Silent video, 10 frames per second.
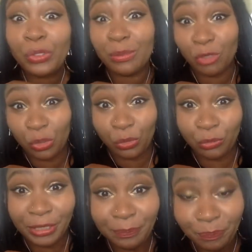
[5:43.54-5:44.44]
some
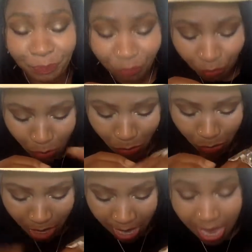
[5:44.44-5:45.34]
jewelry.
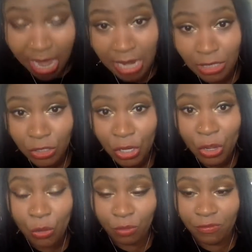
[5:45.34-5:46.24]
And
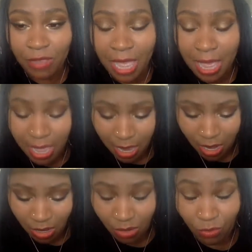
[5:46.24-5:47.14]
we've
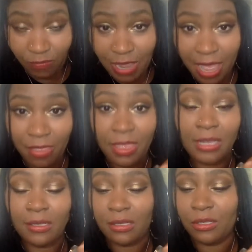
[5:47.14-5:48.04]
got we've got
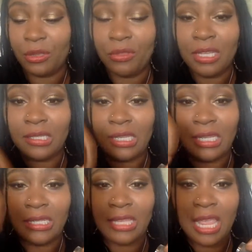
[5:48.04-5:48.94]
this. So this
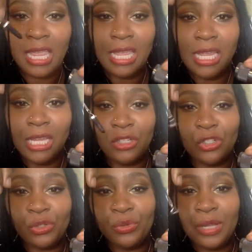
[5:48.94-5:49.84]
is a
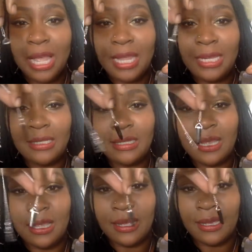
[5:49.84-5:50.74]
shungite
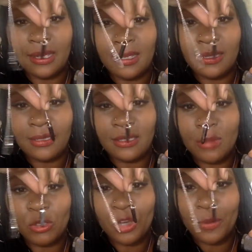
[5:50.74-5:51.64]
uh,
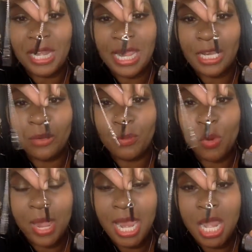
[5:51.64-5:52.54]
double terminated
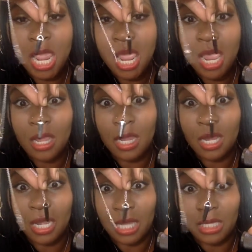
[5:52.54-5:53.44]
point
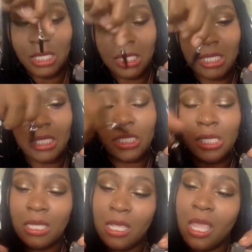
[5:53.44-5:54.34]
necklace.
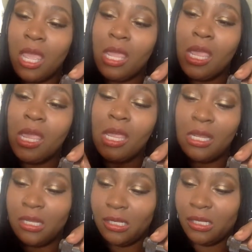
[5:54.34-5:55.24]

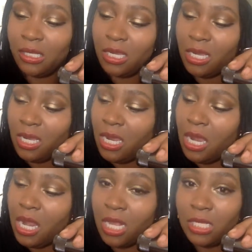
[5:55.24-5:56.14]
And let's
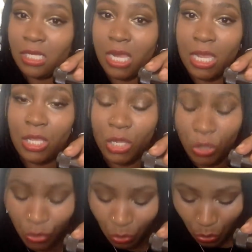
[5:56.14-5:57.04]
see, let's take
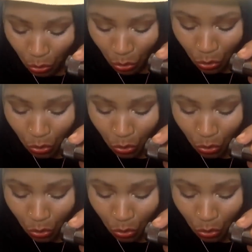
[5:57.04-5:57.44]
you,